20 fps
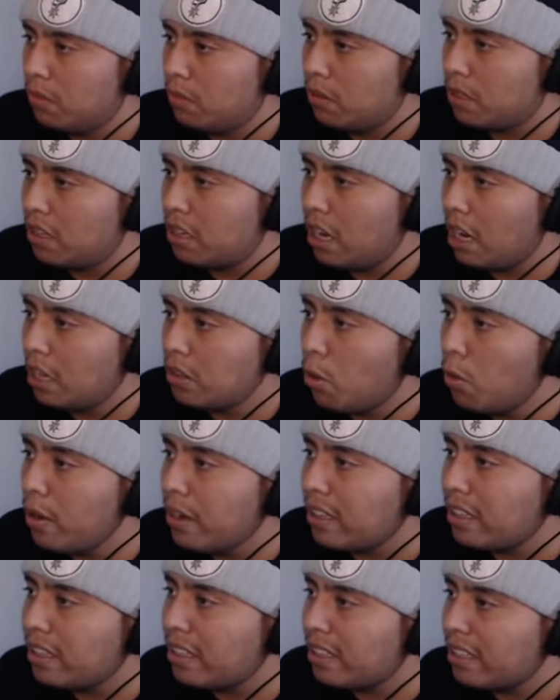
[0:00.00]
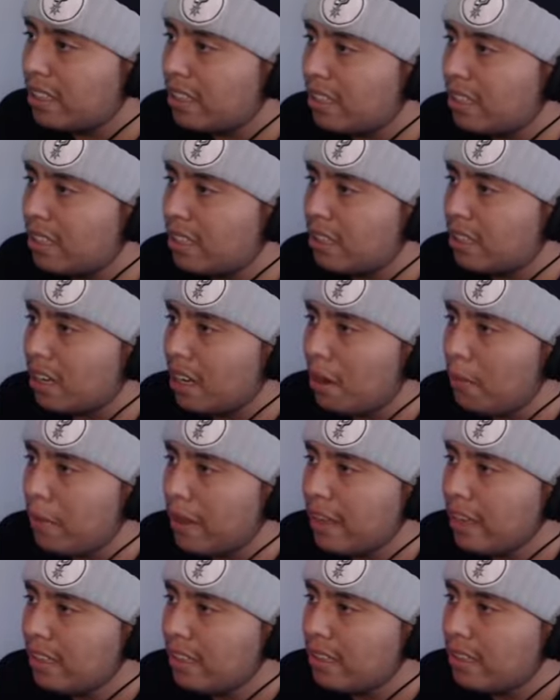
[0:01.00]
Can I throw it? Can I
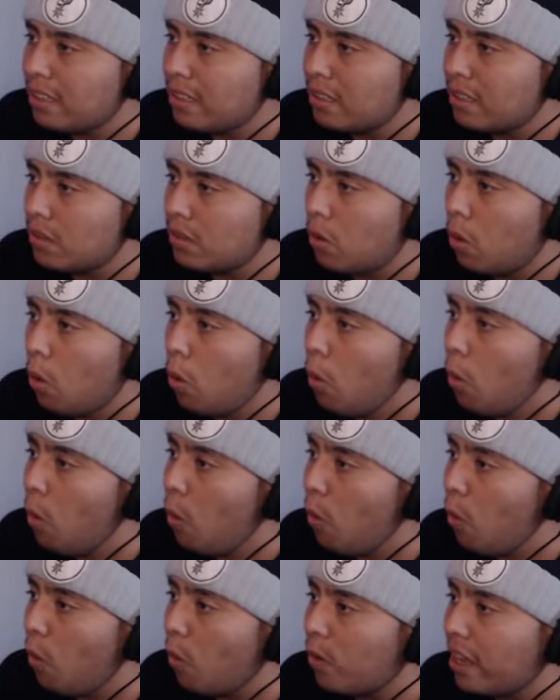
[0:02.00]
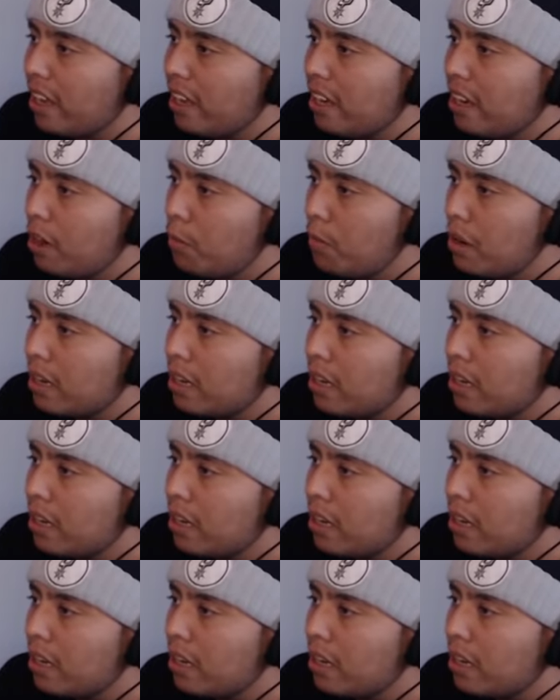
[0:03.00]
make it? Ooh, okay, never mind.